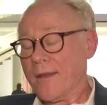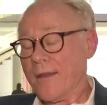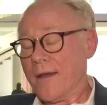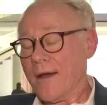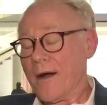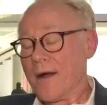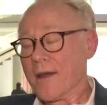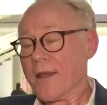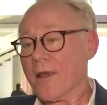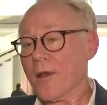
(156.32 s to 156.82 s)

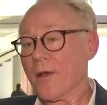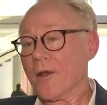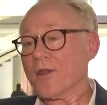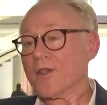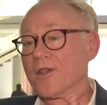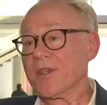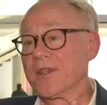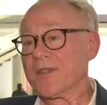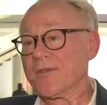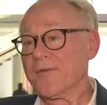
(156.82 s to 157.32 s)

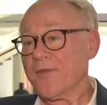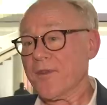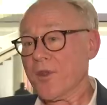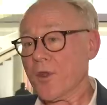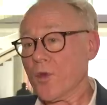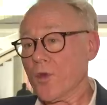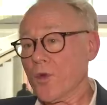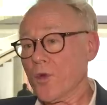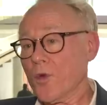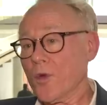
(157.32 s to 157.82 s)
archaeology's
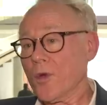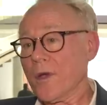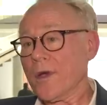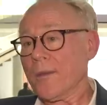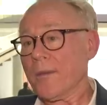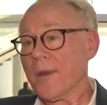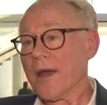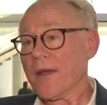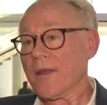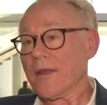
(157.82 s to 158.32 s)
view
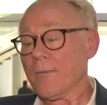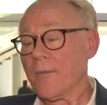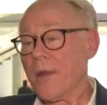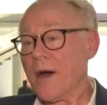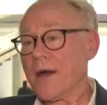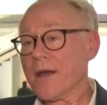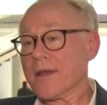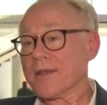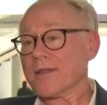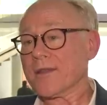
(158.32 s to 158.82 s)
about the
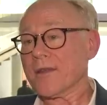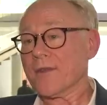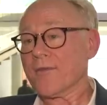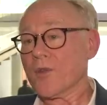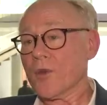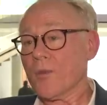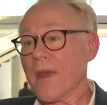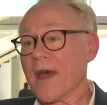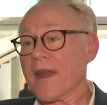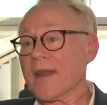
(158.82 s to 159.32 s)
past of
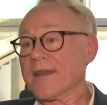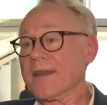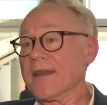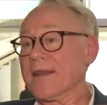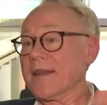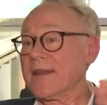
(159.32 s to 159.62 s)
humanity,